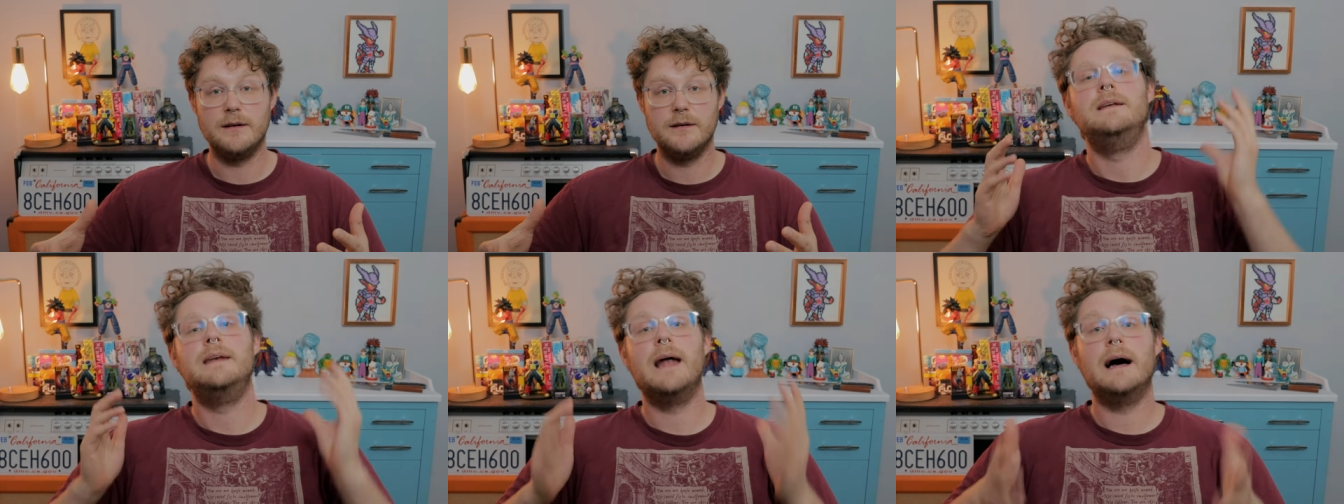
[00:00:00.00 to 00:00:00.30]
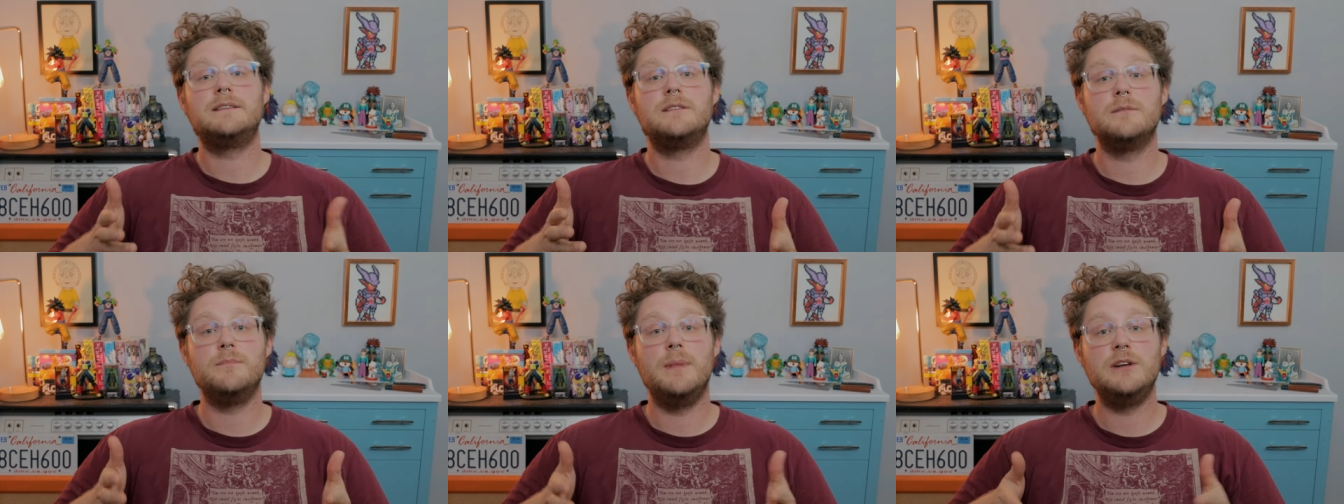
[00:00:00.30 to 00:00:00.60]

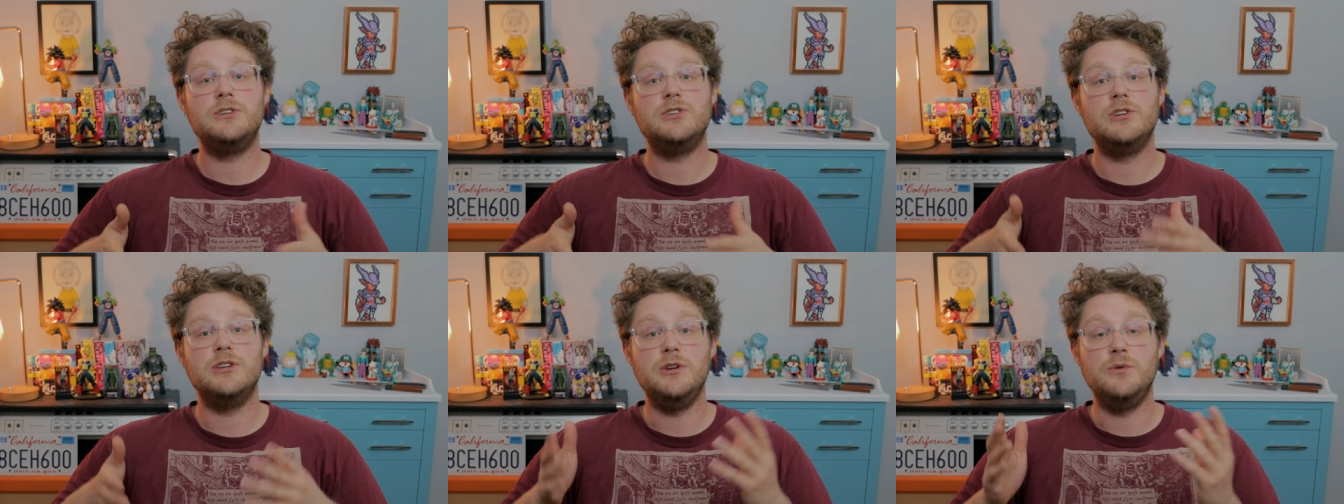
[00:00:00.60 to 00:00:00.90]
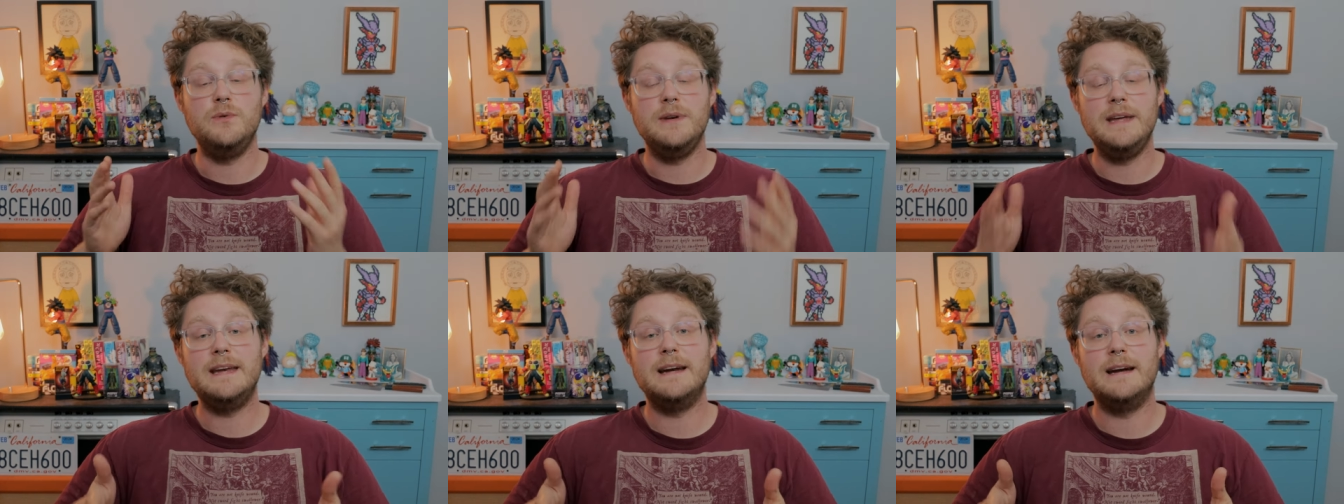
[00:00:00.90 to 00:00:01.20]
Not to mention
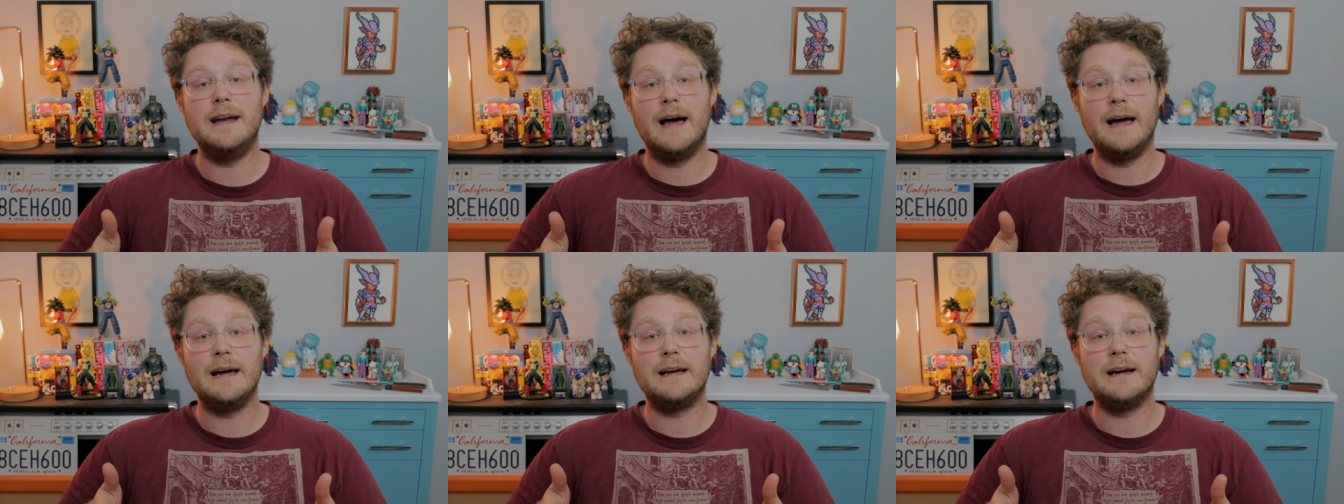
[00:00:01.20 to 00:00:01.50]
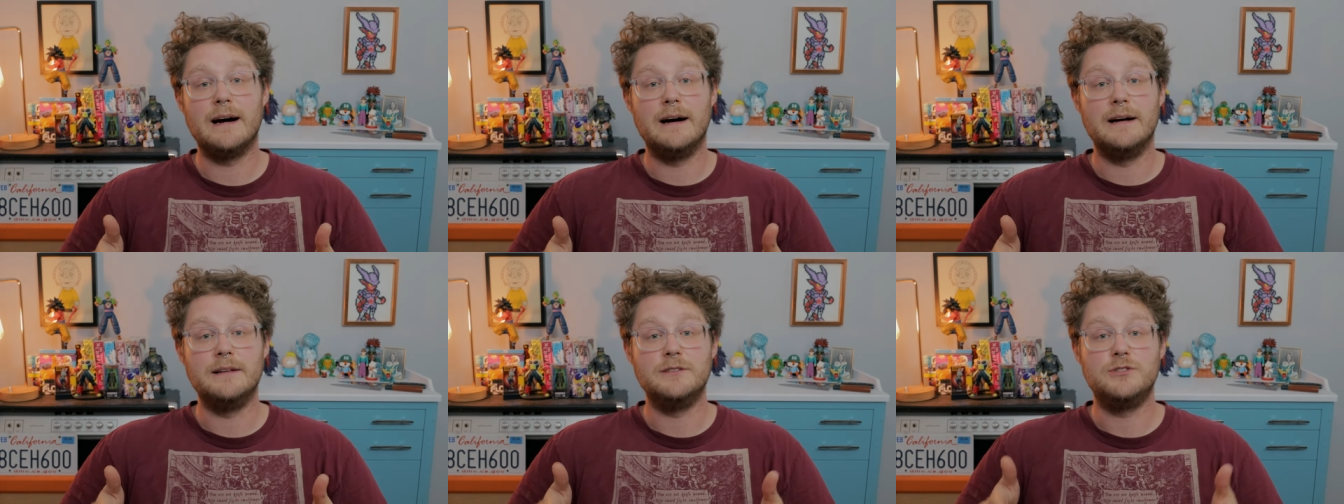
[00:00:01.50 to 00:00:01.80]
you need an
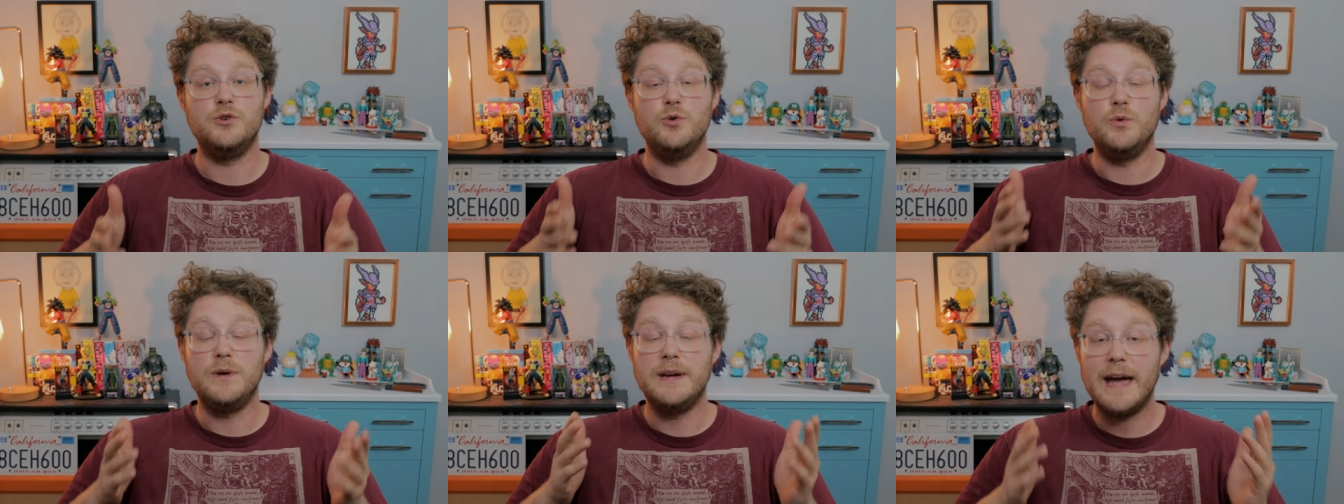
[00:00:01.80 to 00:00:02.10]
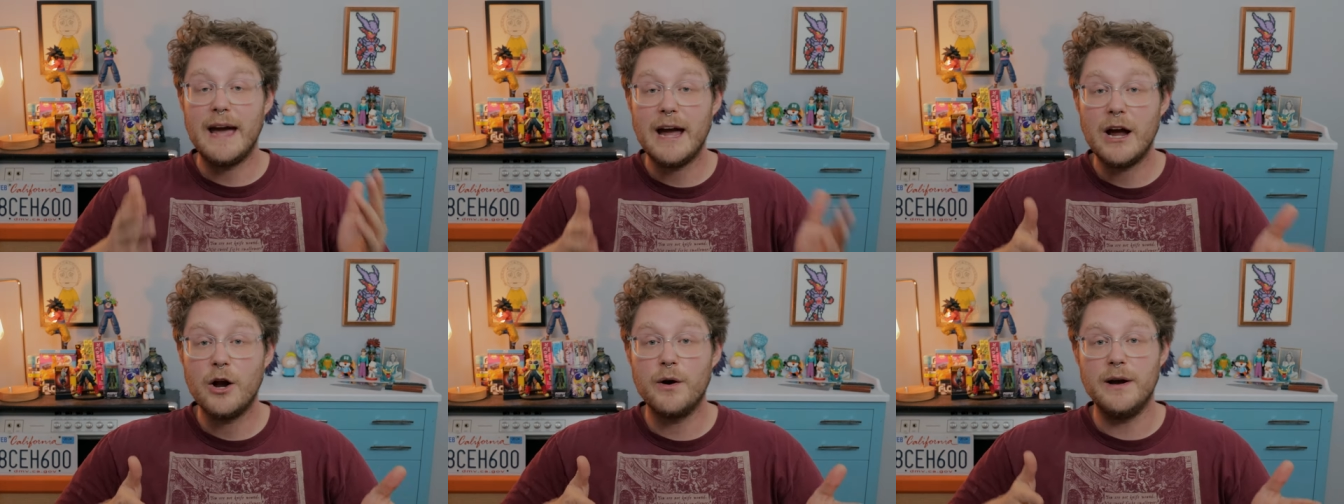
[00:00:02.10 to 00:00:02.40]
icon to
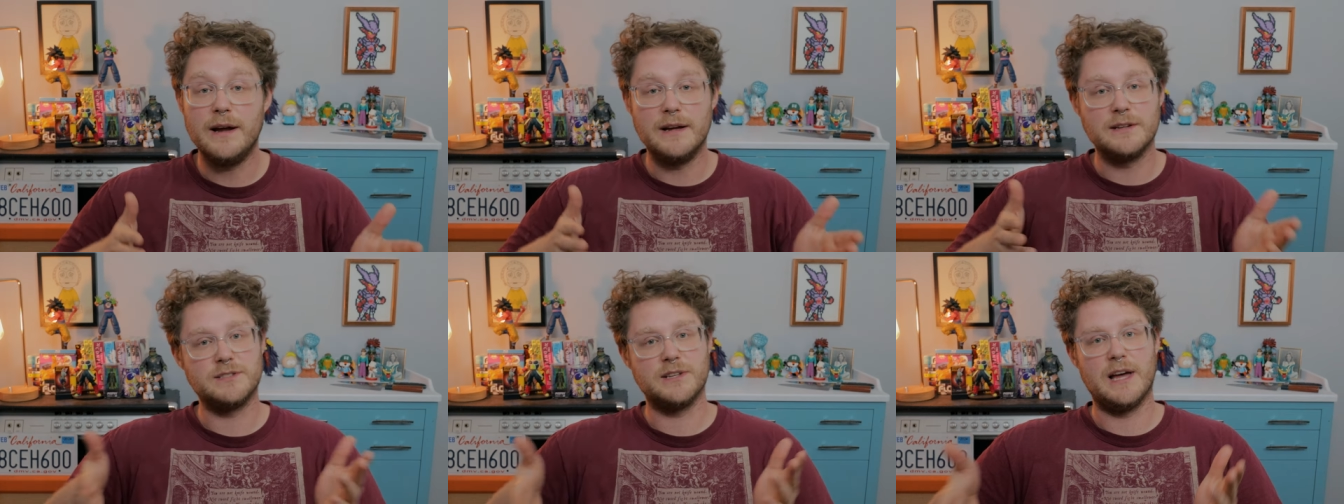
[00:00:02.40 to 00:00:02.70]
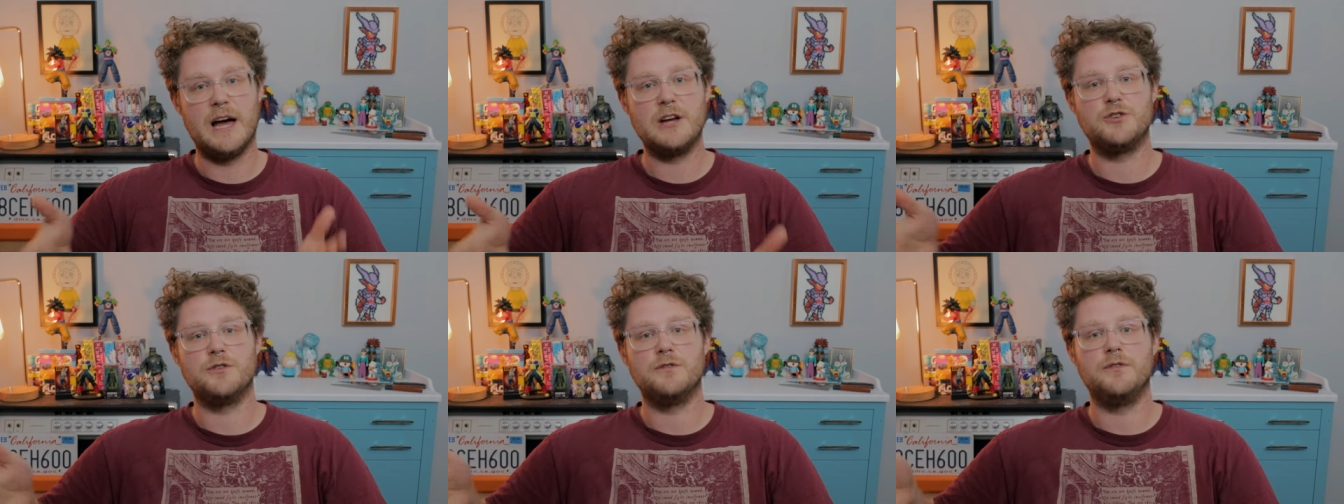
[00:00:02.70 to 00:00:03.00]
carry a
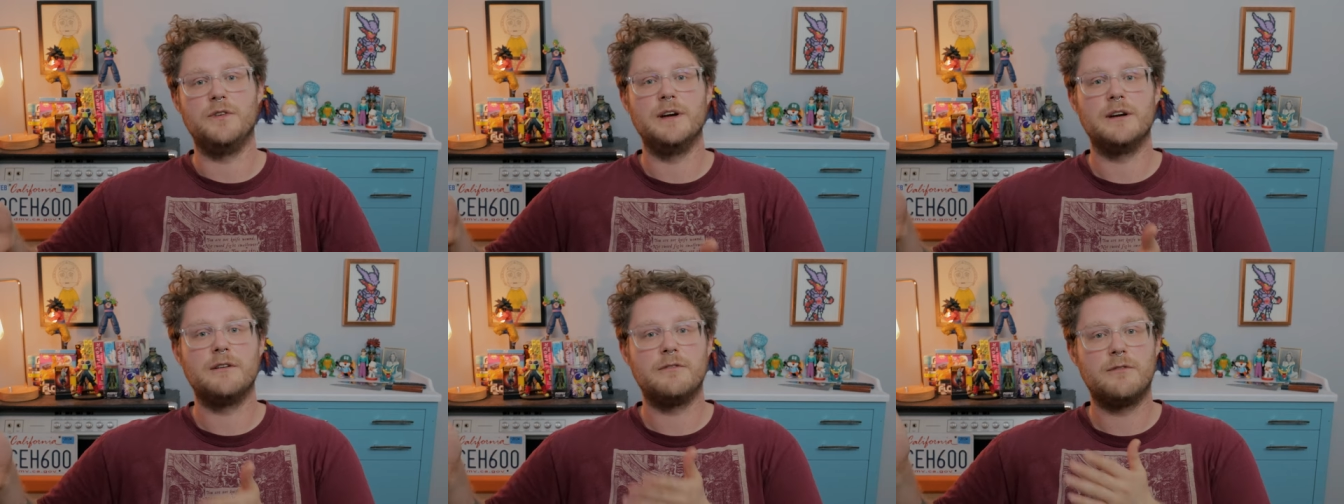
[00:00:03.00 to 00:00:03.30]
slasher flick